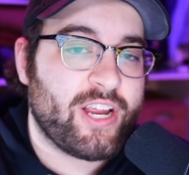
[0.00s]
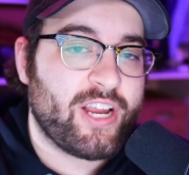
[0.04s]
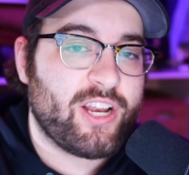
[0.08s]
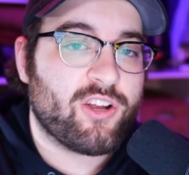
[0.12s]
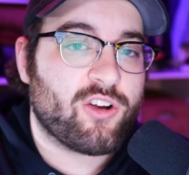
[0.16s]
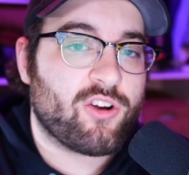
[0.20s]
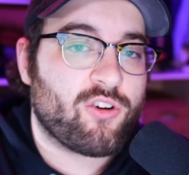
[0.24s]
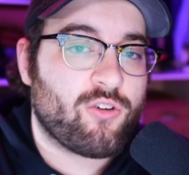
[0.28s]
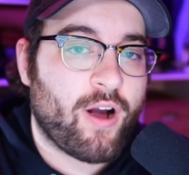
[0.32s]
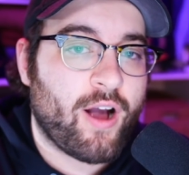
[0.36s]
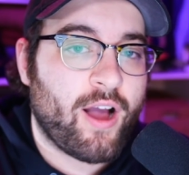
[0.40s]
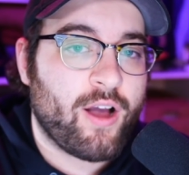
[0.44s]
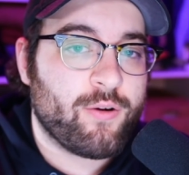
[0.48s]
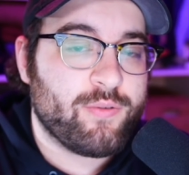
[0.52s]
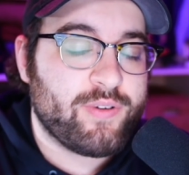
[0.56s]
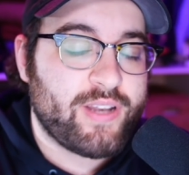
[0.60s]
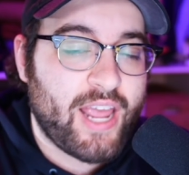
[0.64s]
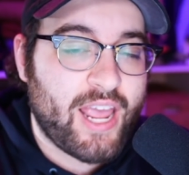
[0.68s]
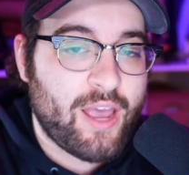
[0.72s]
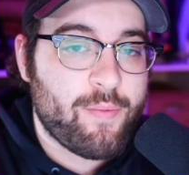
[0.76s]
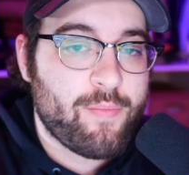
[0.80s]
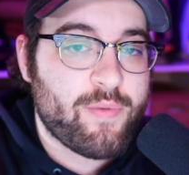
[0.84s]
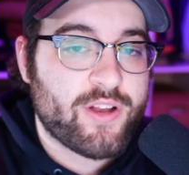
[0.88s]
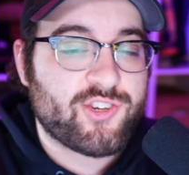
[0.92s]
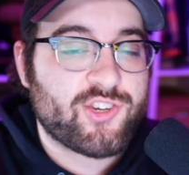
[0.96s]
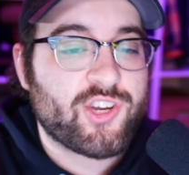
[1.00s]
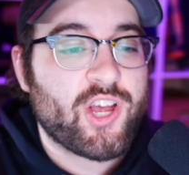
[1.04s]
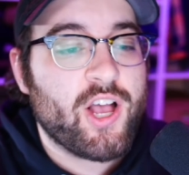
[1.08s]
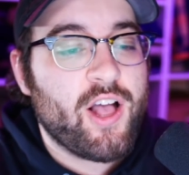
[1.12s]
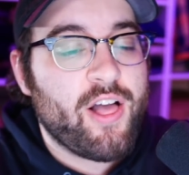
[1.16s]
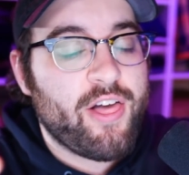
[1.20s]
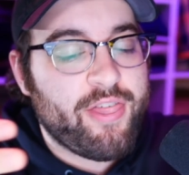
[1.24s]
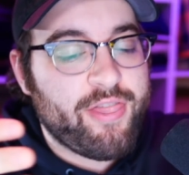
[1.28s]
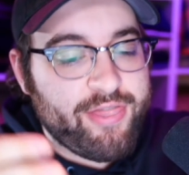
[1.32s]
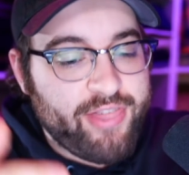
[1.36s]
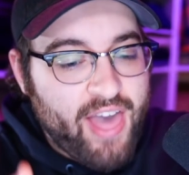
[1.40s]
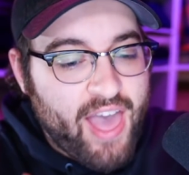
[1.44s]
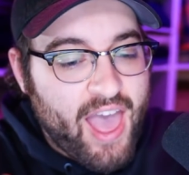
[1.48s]
into cryo damage.
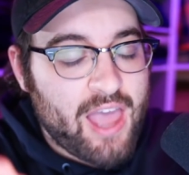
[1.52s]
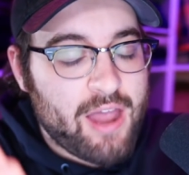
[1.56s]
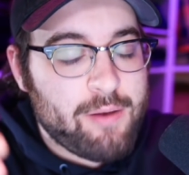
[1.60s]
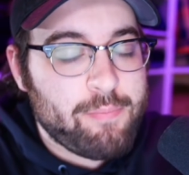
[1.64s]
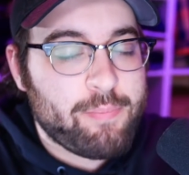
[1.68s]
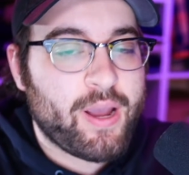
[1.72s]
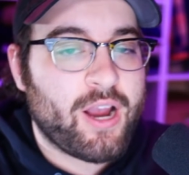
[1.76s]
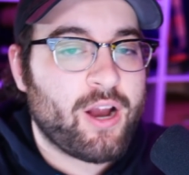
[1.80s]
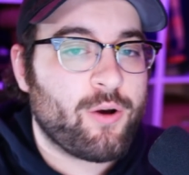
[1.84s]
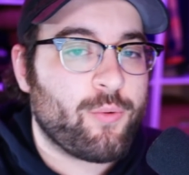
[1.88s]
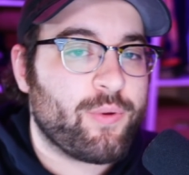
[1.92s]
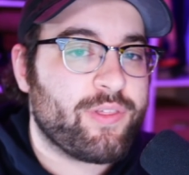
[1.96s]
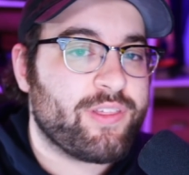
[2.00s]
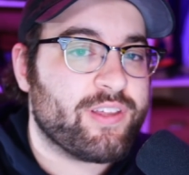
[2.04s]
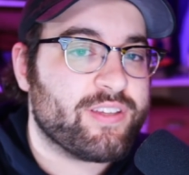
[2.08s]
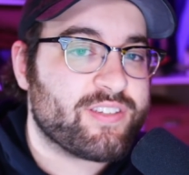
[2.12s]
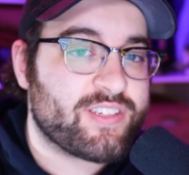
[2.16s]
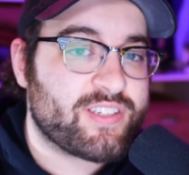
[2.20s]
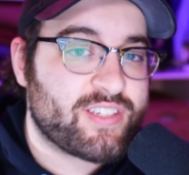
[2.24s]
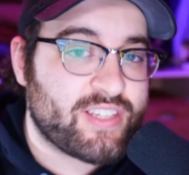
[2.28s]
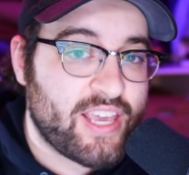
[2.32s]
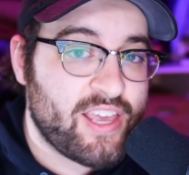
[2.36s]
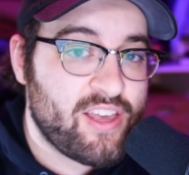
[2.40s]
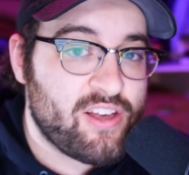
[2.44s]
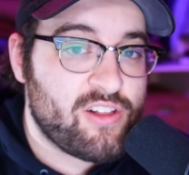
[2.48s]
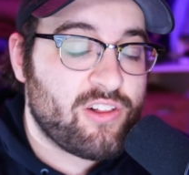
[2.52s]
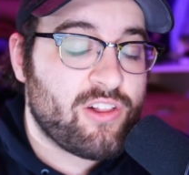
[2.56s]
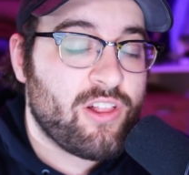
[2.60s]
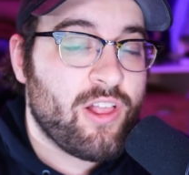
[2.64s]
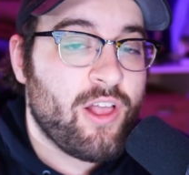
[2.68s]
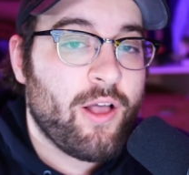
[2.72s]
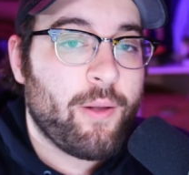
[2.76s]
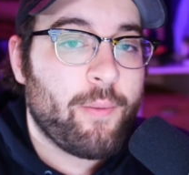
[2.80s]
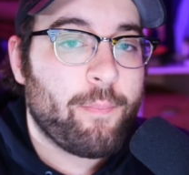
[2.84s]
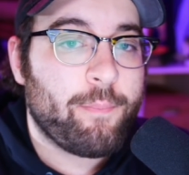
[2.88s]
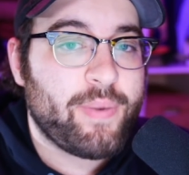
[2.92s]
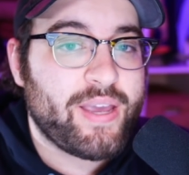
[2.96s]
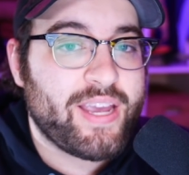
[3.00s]
That paired with his skill
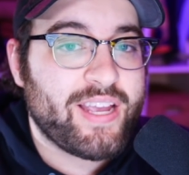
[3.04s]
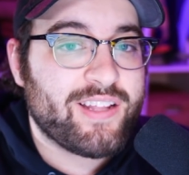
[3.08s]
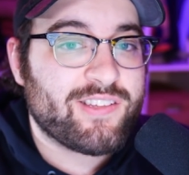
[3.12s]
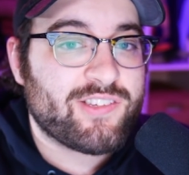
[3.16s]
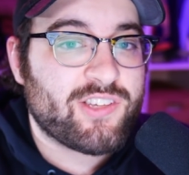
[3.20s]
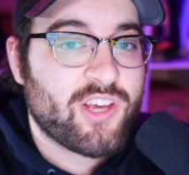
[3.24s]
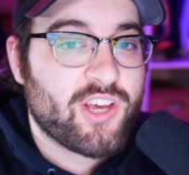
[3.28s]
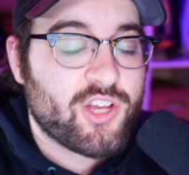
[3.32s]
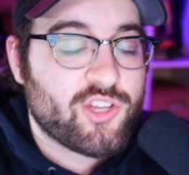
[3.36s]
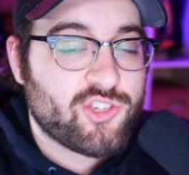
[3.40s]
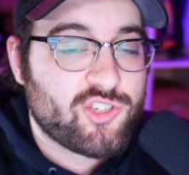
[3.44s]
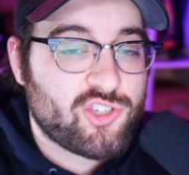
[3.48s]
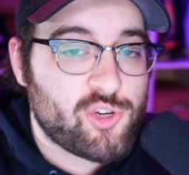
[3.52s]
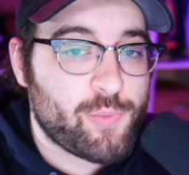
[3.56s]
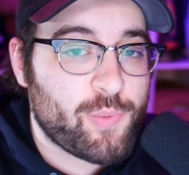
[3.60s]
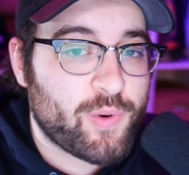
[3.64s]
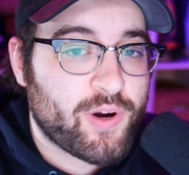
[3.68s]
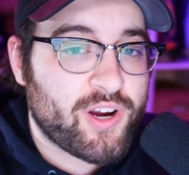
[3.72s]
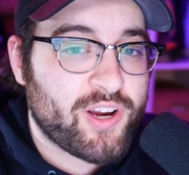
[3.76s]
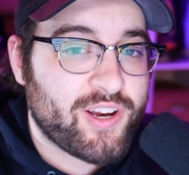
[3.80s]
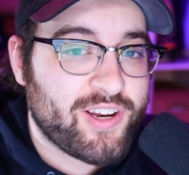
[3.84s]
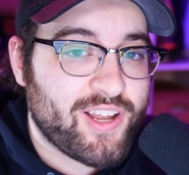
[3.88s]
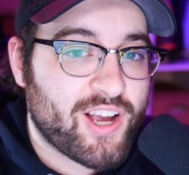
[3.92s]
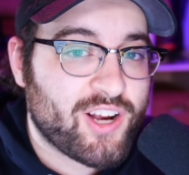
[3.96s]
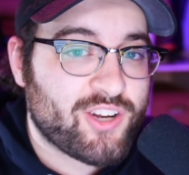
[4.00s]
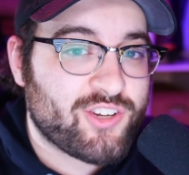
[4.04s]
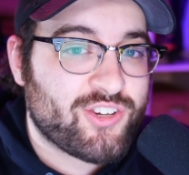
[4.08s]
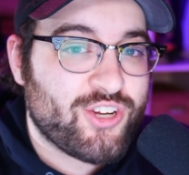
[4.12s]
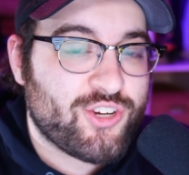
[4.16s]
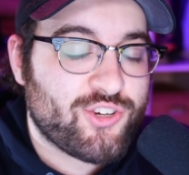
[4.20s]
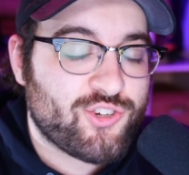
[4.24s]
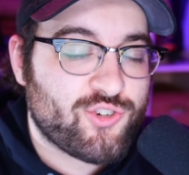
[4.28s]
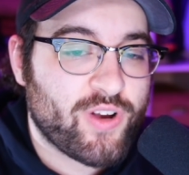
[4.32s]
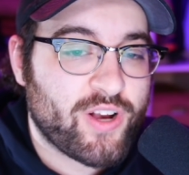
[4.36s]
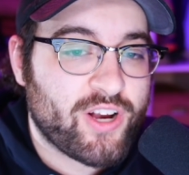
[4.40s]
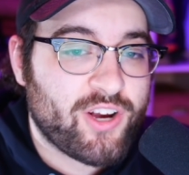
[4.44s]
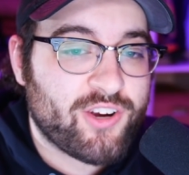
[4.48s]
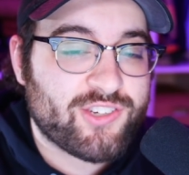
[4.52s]
means
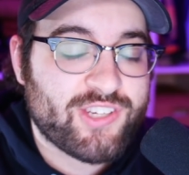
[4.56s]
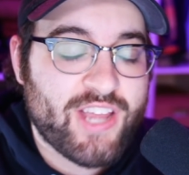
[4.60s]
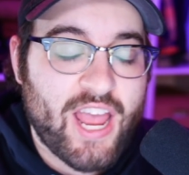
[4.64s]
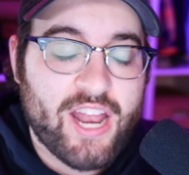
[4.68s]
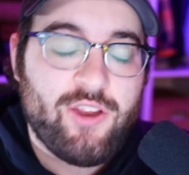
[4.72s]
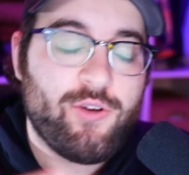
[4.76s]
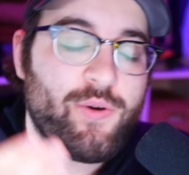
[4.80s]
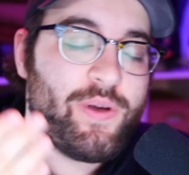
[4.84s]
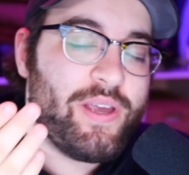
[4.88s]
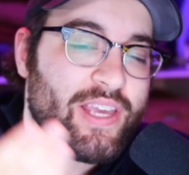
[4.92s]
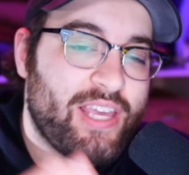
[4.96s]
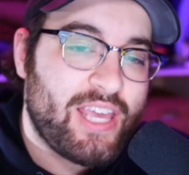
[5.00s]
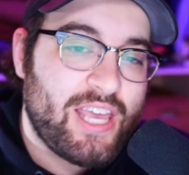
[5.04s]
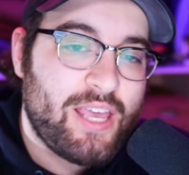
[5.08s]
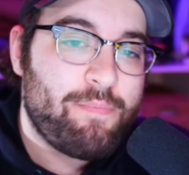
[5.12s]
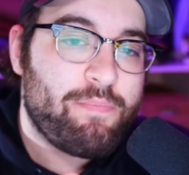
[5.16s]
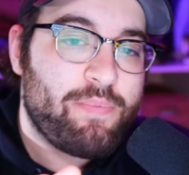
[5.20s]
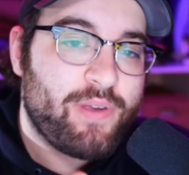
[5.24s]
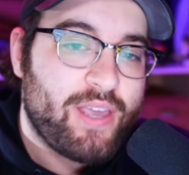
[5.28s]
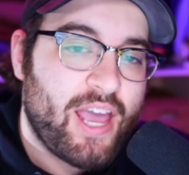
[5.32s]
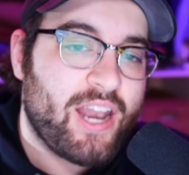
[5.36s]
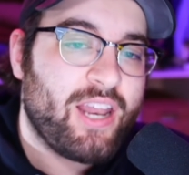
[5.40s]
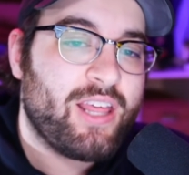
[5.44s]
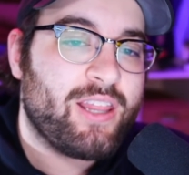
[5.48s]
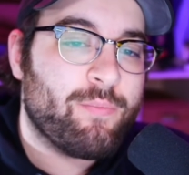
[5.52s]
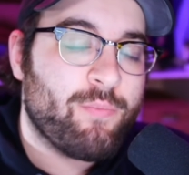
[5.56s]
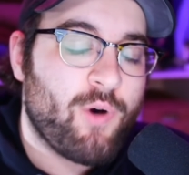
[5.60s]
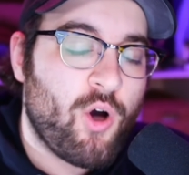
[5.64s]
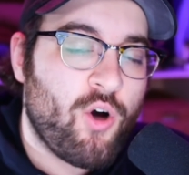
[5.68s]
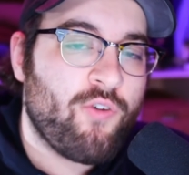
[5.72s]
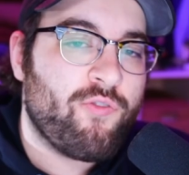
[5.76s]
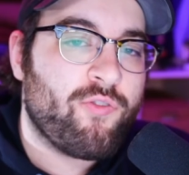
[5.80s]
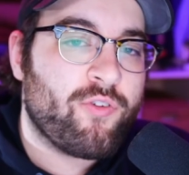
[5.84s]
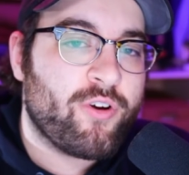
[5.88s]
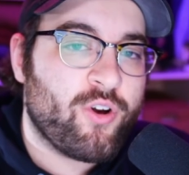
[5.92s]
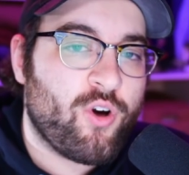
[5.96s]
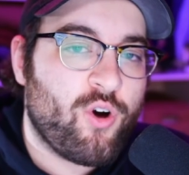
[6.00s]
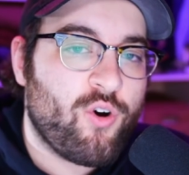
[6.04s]
superconduct triggers, and you can keep getting them
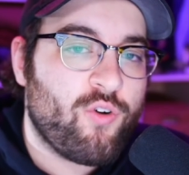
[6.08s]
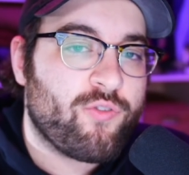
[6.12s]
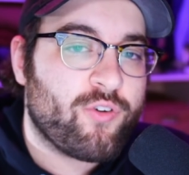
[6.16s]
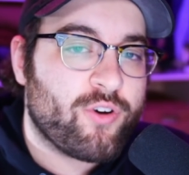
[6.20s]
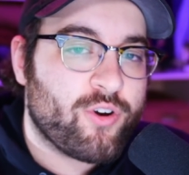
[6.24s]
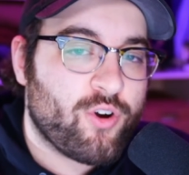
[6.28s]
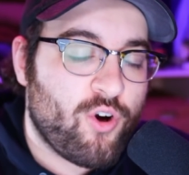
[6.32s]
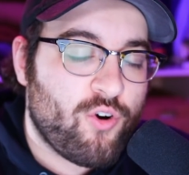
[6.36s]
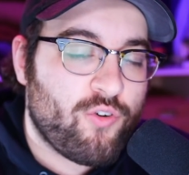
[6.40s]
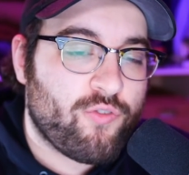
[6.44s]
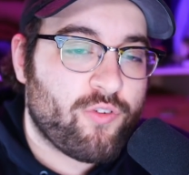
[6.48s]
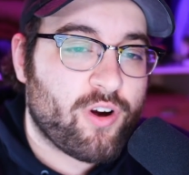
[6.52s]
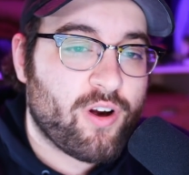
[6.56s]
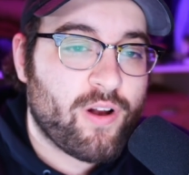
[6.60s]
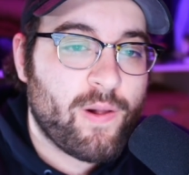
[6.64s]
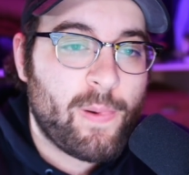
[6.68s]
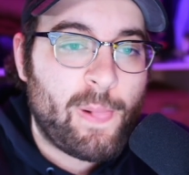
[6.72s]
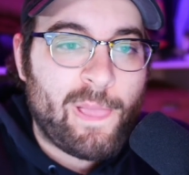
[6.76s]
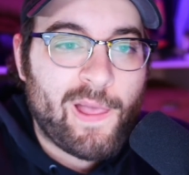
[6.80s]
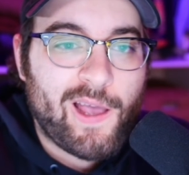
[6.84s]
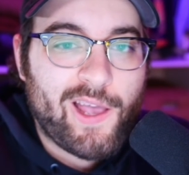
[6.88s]
over and over and over.